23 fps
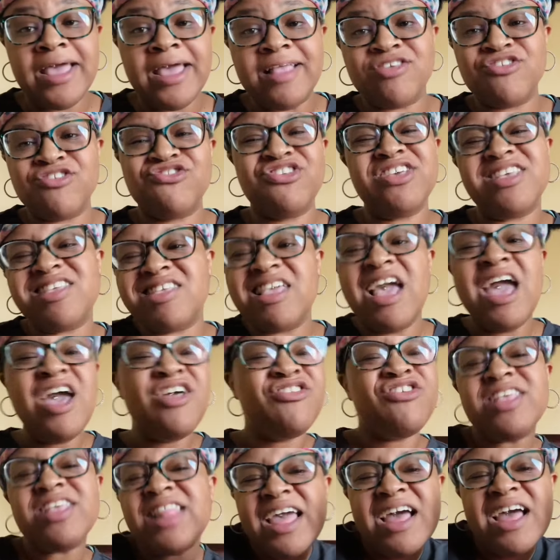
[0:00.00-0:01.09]
It's just
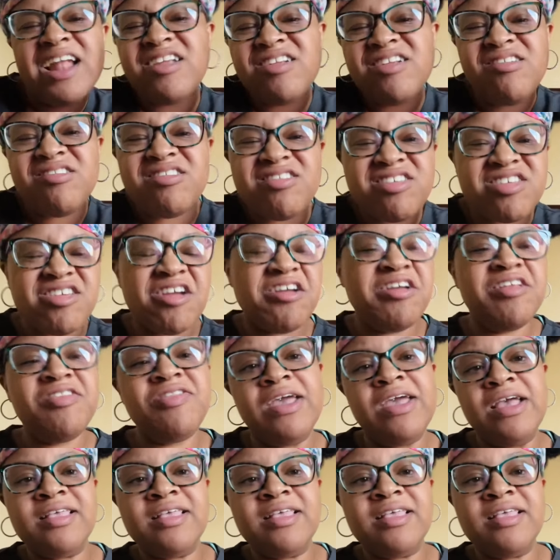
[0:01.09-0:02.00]
like a little certain things